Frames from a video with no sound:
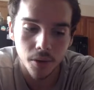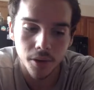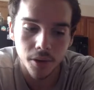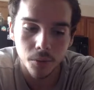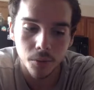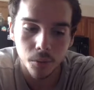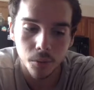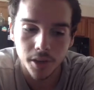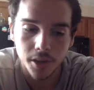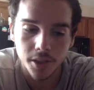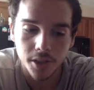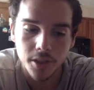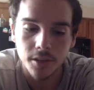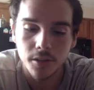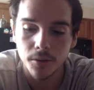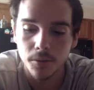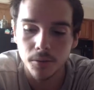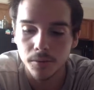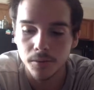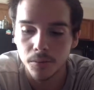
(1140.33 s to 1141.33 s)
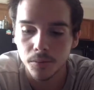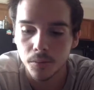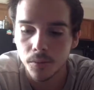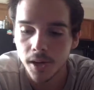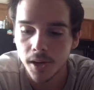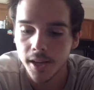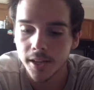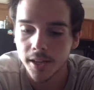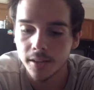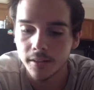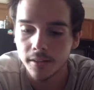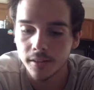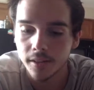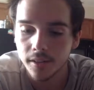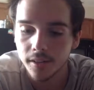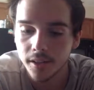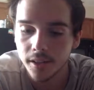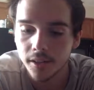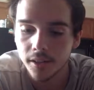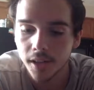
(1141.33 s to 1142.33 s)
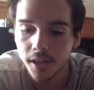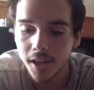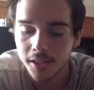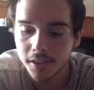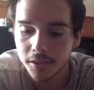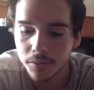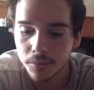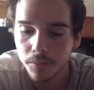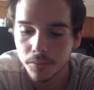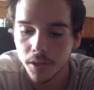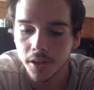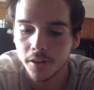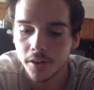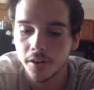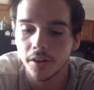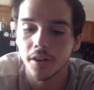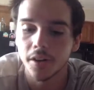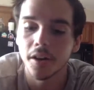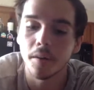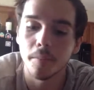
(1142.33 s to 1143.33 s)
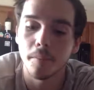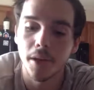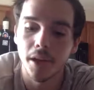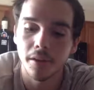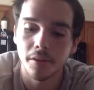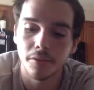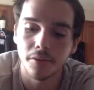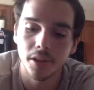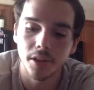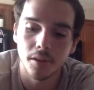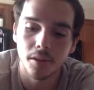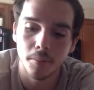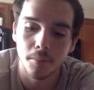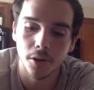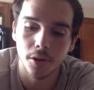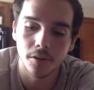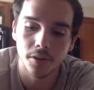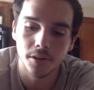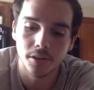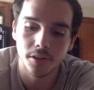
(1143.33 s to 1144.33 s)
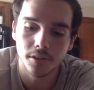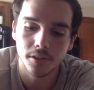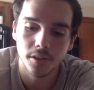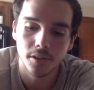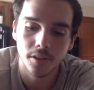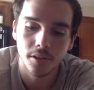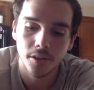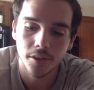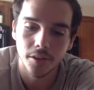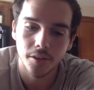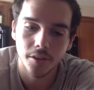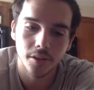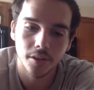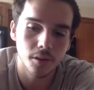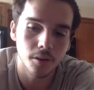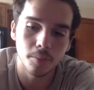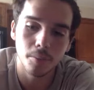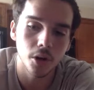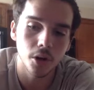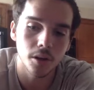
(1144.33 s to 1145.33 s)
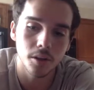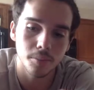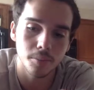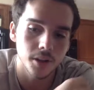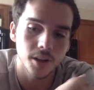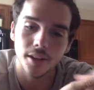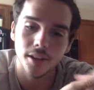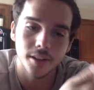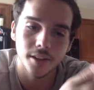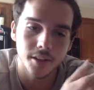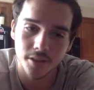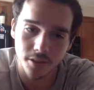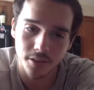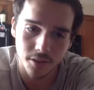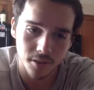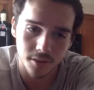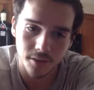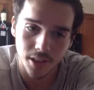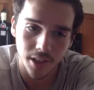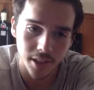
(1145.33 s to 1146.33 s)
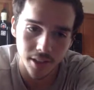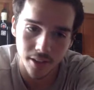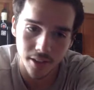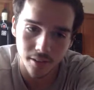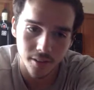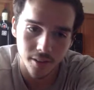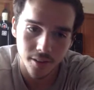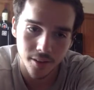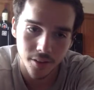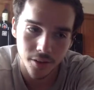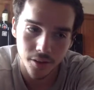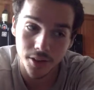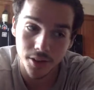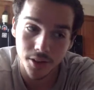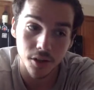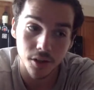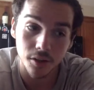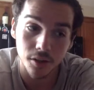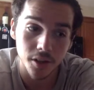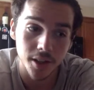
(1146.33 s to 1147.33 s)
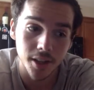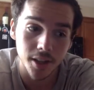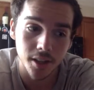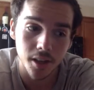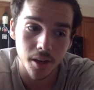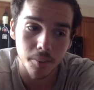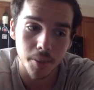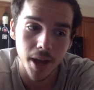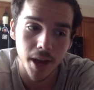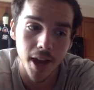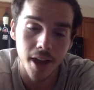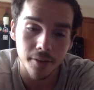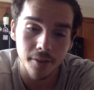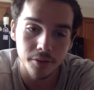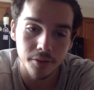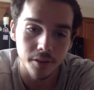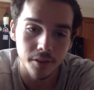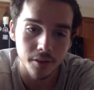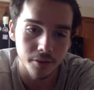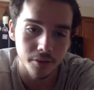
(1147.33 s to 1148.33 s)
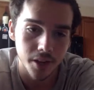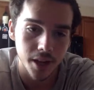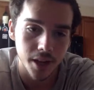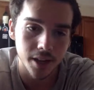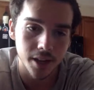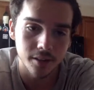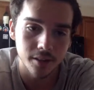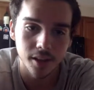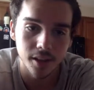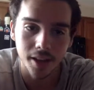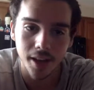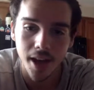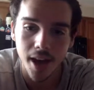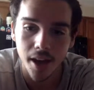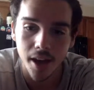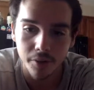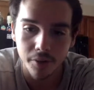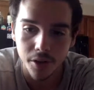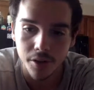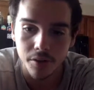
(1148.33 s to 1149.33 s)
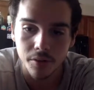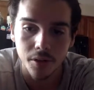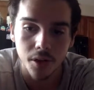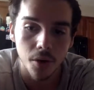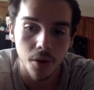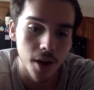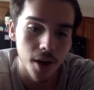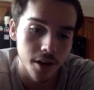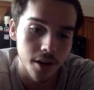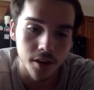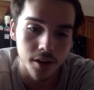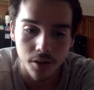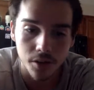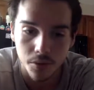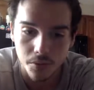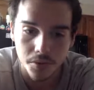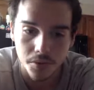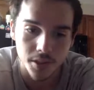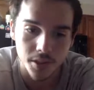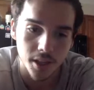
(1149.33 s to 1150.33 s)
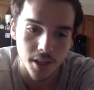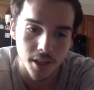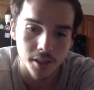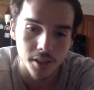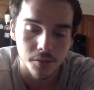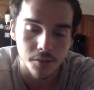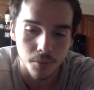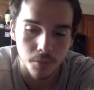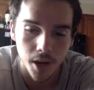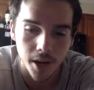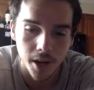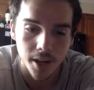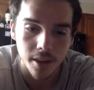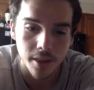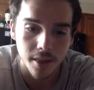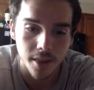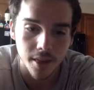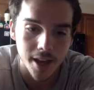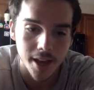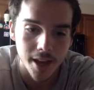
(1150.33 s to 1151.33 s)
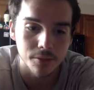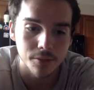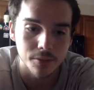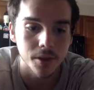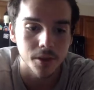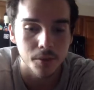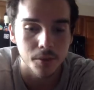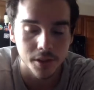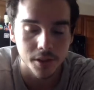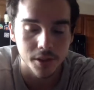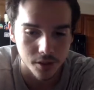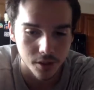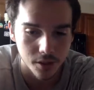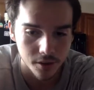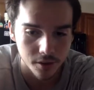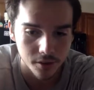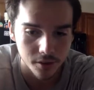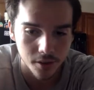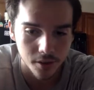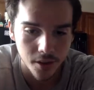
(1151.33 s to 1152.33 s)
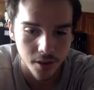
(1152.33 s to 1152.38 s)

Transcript: and what to use when, and that's where you're going to benefit the most. Third-party plugins, you can start looking it up after the fact, like after you know how to use things right. That's when you want to start